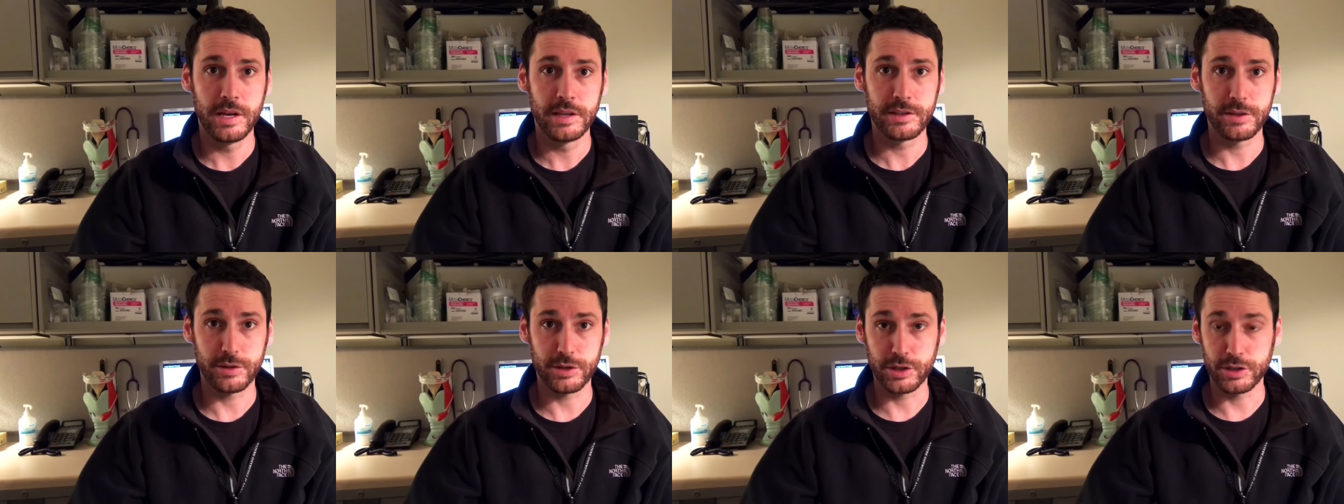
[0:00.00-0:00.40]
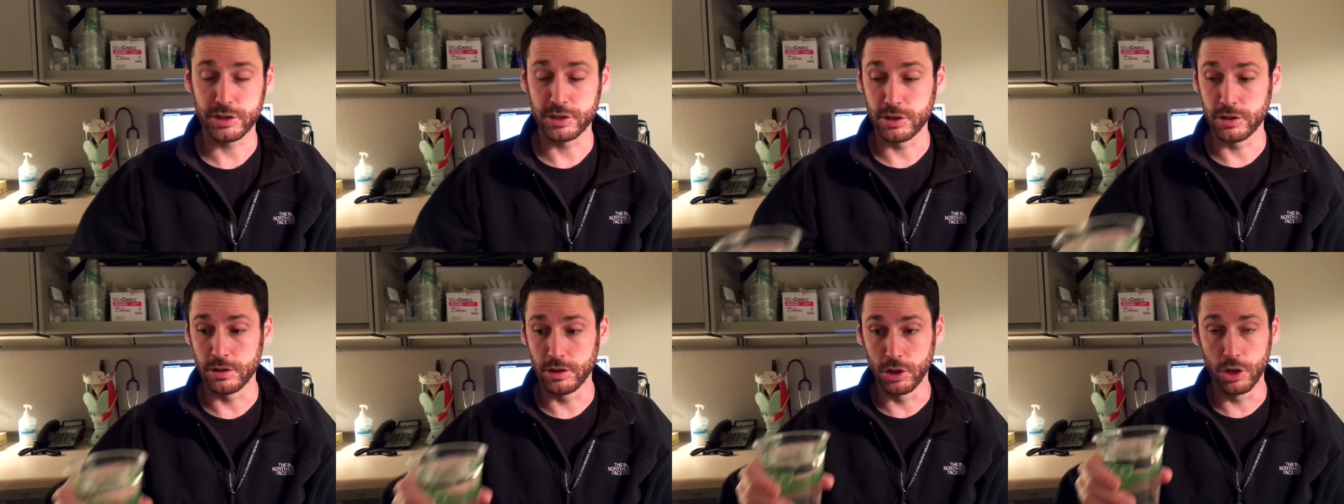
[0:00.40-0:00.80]
So
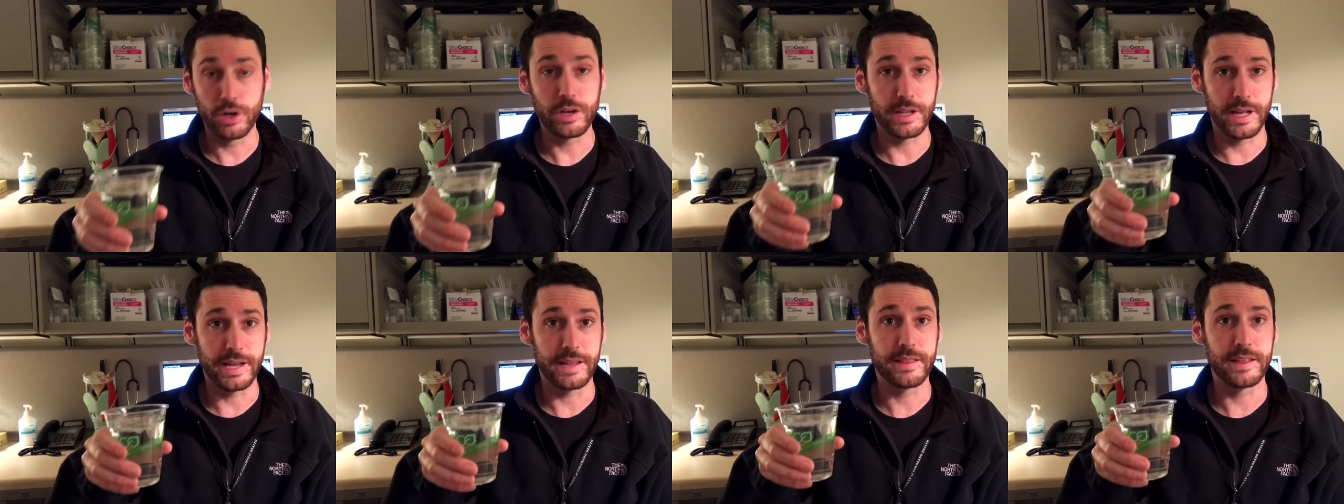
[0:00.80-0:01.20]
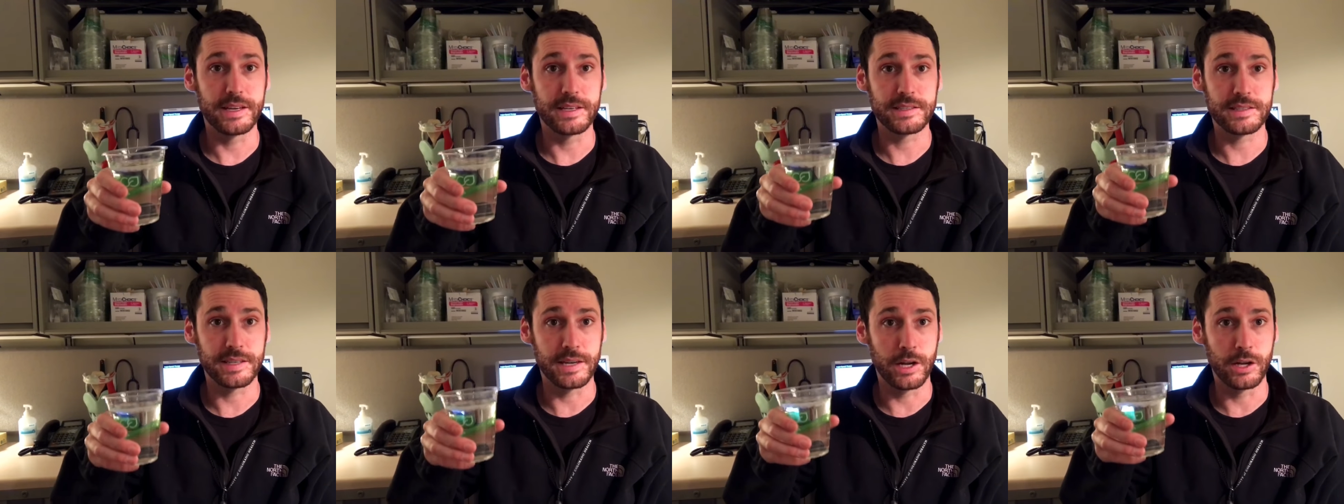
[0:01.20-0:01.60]
just look like
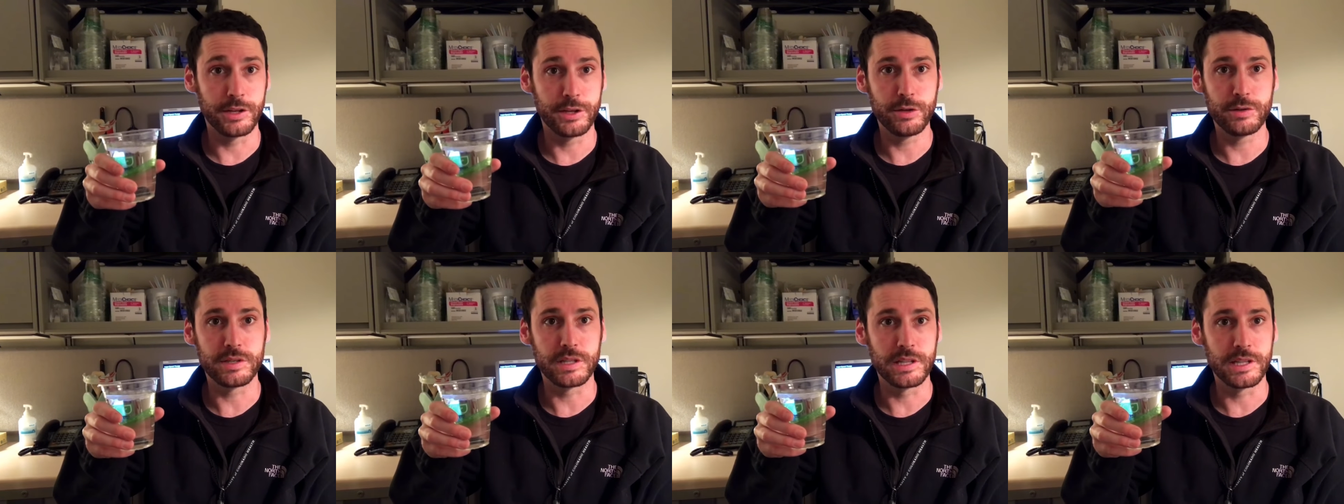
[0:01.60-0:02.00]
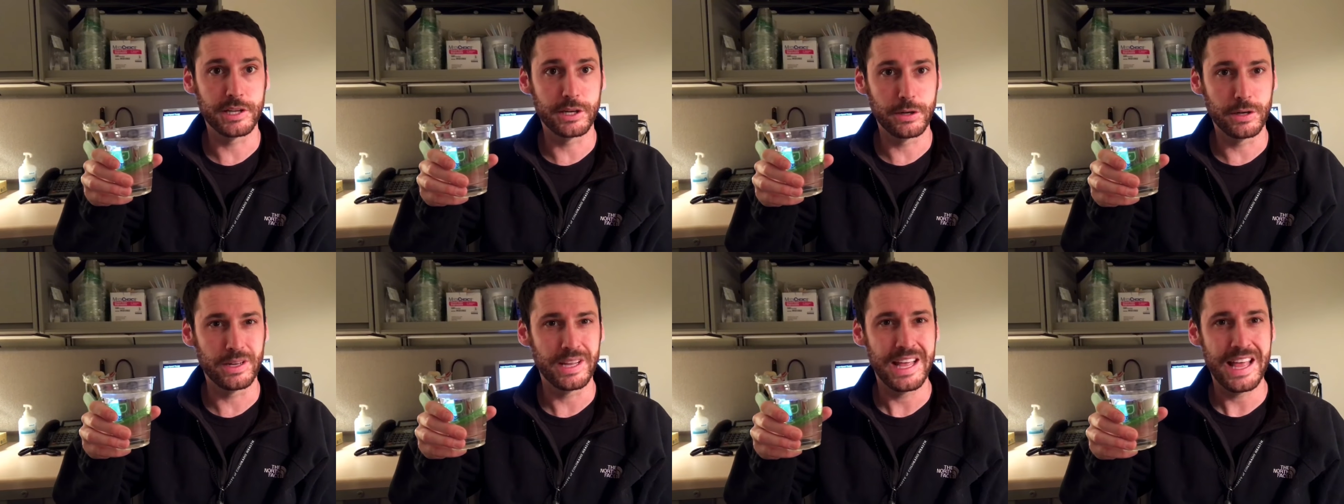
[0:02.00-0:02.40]
this, and I'll use a
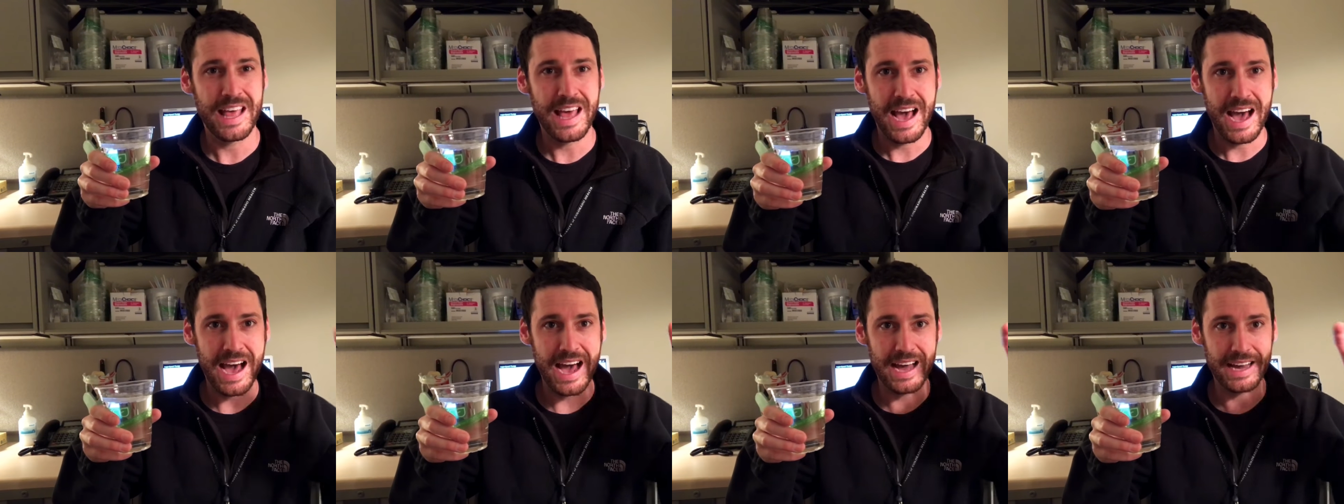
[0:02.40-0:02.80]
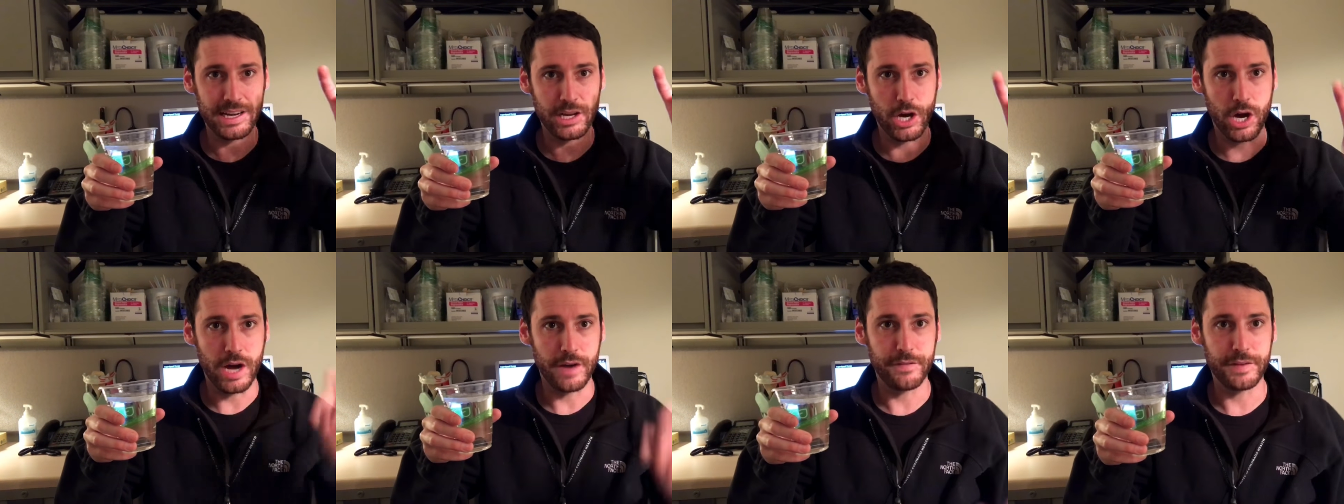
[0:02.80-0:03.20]
little hot
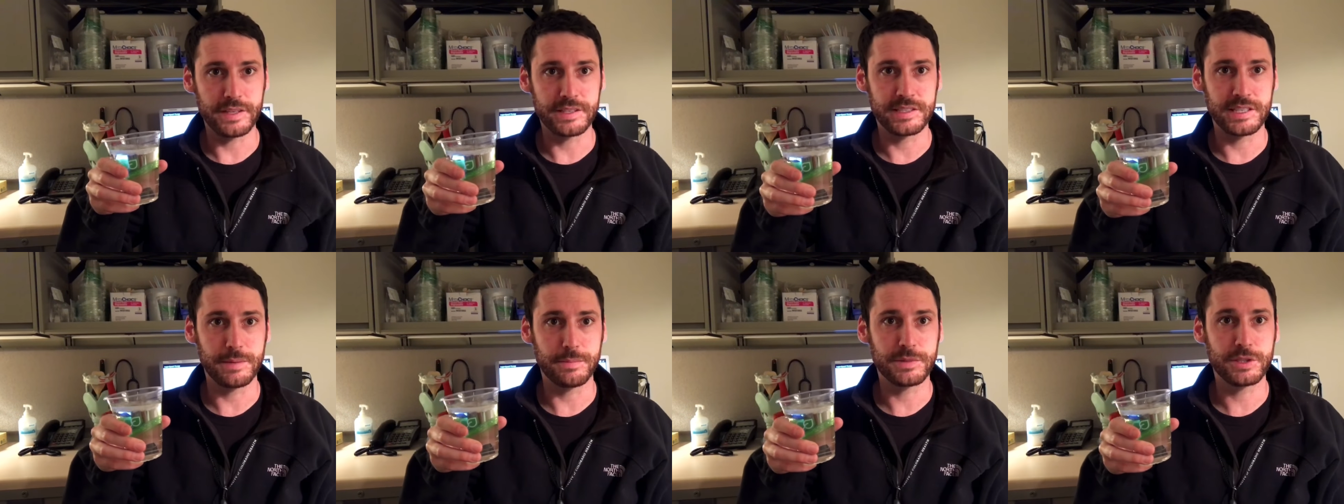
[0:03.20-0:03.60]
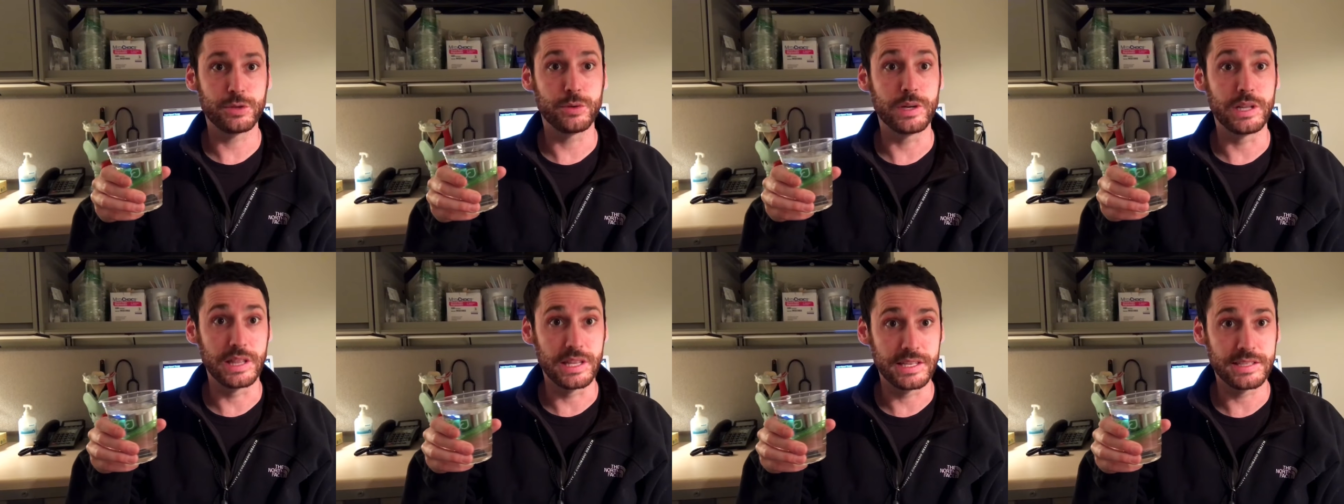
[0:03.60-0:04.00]
coffee sip
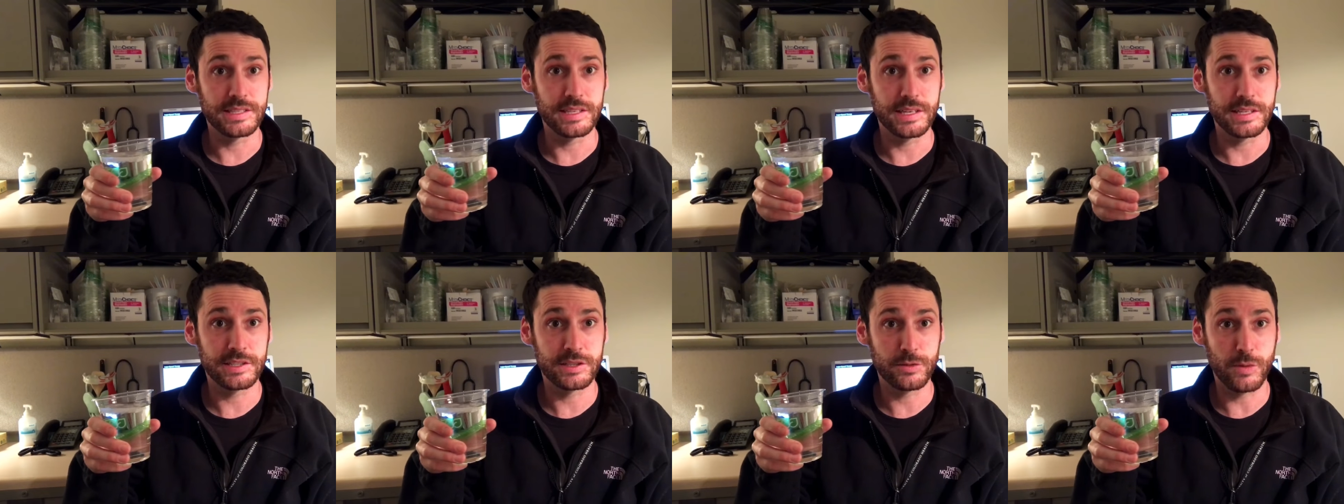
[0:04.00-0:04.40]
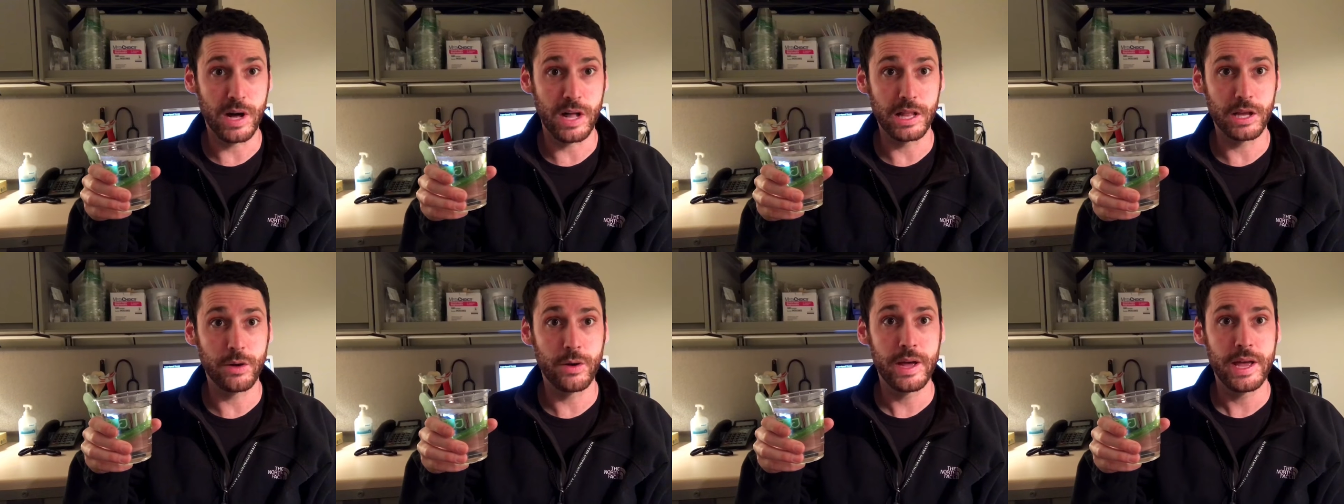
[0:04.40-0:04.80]
to elicit a
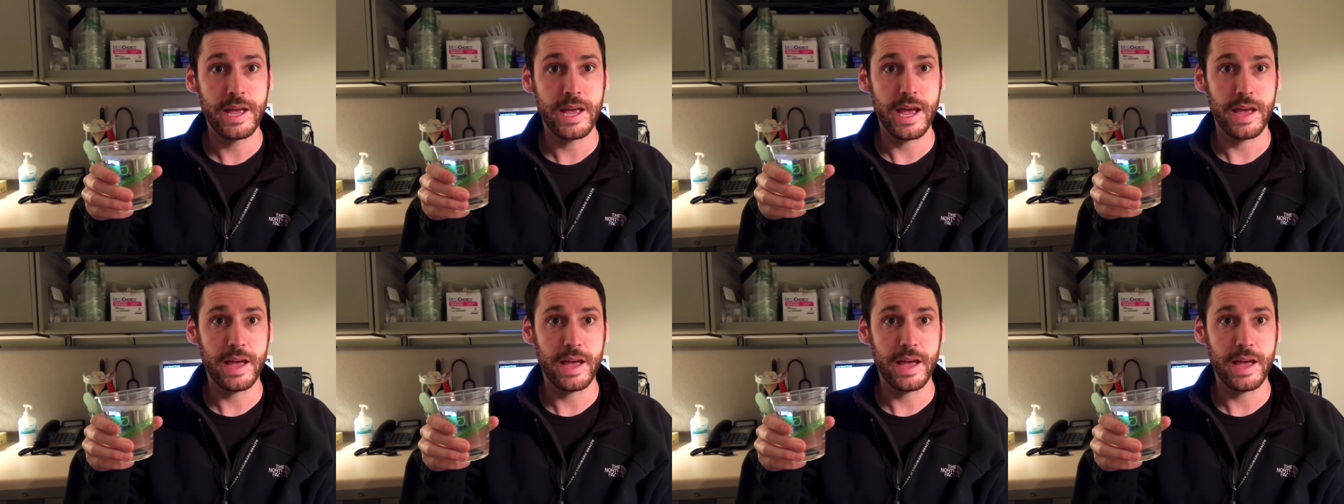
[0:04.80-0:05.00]
swallow,